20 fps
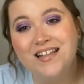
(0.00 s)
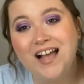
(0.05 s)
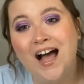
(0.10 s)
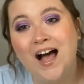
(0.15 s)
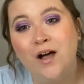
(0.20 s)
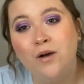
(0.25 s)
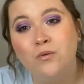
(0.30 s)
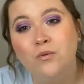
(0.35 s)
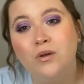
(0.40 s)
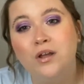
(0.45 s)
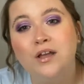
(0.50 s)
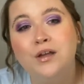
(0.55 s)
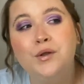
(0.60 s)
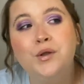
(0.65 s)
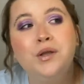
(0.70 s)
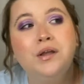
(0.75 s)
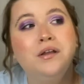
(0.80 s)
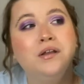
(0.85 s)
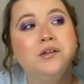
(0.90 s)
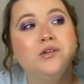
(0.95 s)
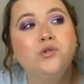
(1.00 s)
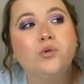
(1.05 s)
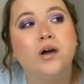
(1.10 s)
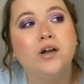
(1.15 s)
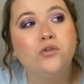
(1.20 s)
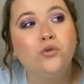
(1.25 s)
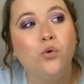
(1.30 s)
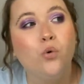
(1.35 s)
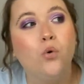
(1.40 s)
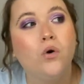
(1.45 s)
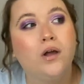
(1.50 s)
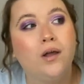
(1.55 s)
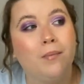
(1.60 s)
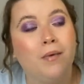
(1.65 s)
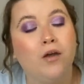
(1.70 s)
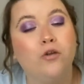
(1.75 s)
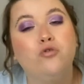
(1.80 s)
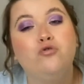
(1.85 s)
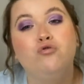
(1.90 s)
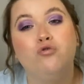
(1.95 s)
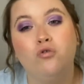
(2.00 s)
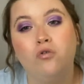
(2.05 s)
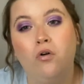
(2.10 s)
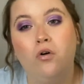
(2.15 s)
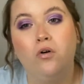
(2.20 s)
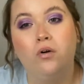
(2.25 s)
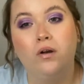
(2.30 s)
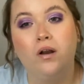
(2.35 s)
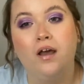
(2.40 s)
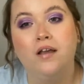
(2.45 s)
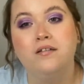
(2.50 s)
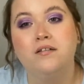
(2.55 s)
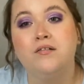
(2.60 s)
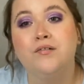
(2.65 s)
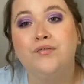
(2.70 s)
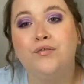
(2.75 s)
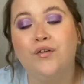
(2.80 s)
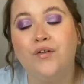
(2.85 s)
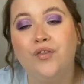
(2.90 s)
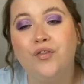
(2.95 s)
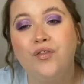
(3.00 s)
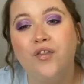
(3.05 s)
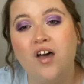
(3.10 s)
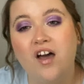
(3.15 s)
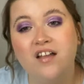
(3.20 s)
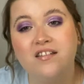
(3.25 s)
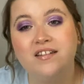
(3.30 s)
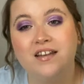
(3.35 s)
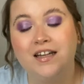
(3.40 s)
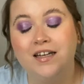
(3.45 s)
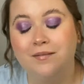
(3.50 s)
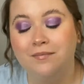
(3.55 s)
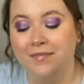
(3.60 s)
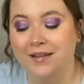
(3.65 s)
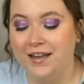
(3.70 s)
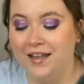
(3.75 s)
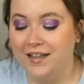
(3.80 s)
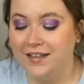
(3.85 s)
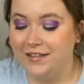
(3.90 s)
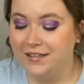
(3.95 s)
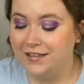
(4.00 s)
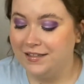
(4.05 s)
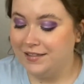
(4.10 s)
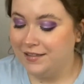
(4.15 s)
How do I talk about drawer organisers for 13 minutes?